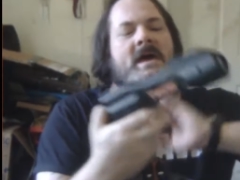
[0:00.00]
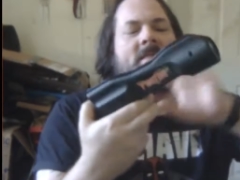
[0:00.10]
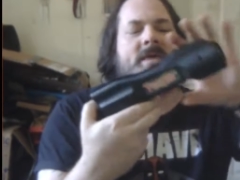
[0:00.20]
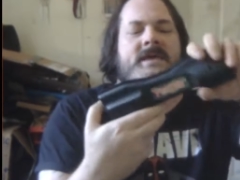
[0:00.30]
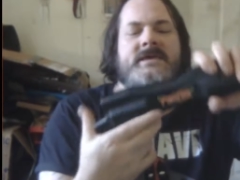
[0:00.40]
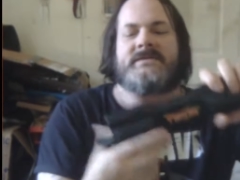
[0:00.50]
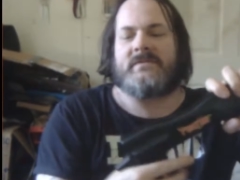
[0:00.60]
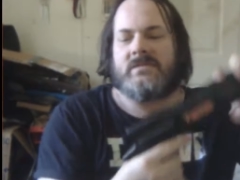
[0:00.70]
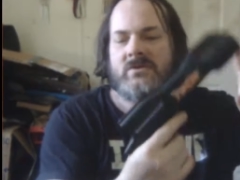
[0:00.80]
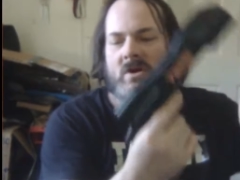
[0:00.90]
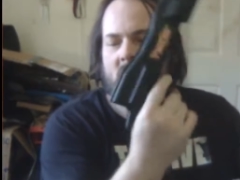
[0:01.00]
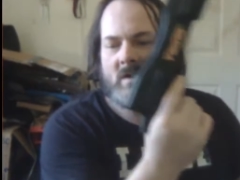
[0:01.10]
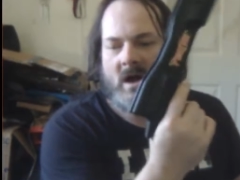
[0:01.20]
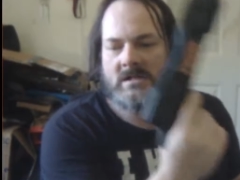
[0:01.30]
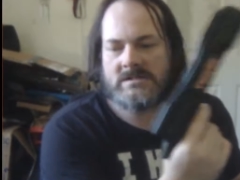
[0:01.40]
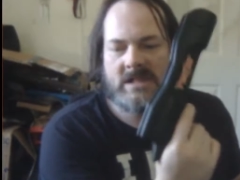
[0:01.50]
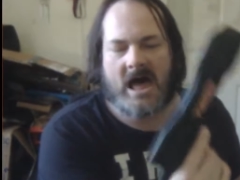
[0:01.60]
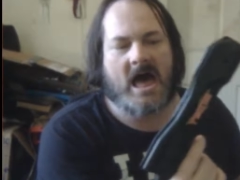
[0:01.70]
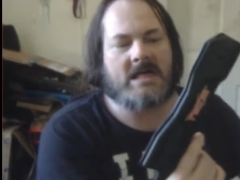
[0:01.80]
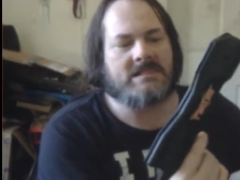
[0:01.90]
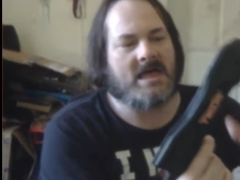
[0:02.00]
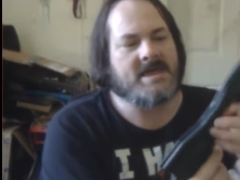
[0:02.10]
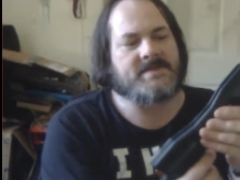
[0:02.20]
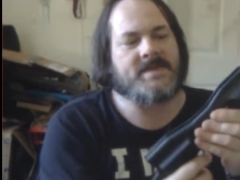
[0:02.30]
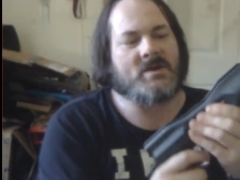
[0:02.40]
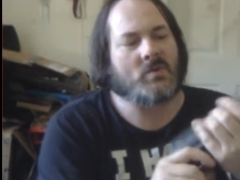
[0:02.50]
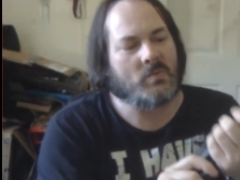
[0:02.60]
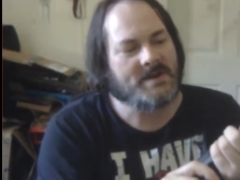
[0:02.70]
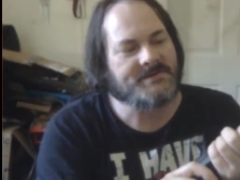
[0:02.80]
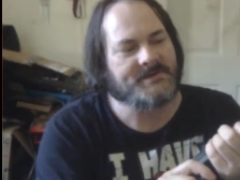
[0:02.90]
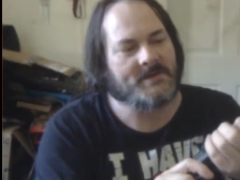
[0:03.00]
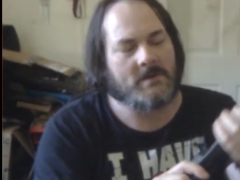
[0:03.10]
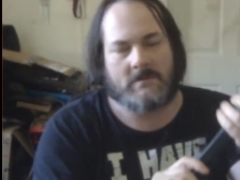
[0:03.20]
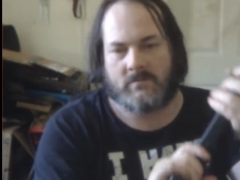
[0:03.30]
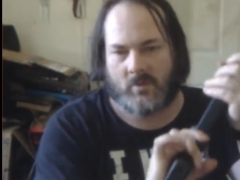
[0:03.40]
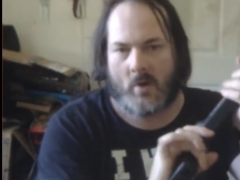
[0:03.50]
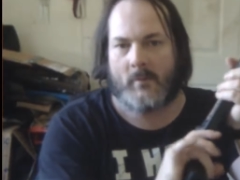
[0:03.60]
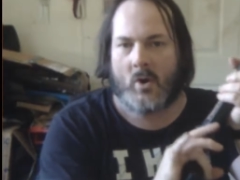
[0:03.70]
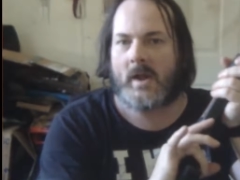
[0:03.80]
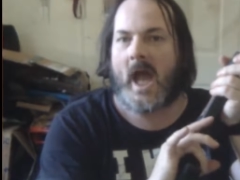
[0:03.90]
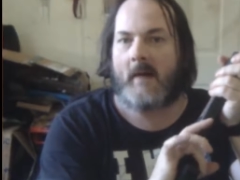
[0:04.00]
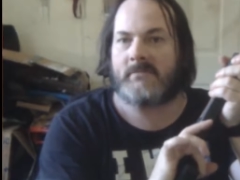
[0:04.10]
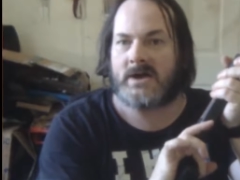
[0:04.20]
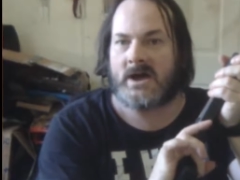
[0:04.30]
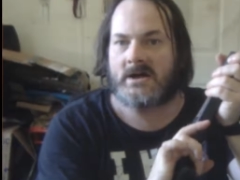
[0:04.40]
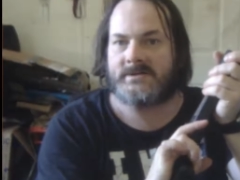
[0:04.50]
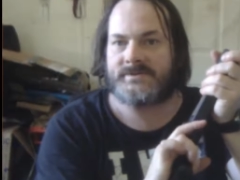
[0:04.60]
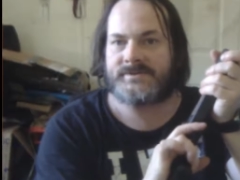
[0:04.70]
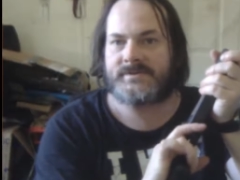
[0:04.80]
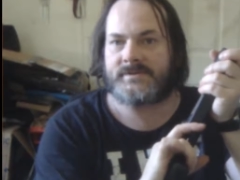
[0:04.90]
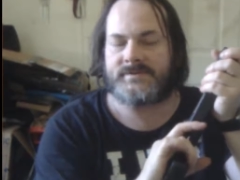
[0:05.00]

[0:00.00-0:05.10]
These look a lot like the original RoboCop guns.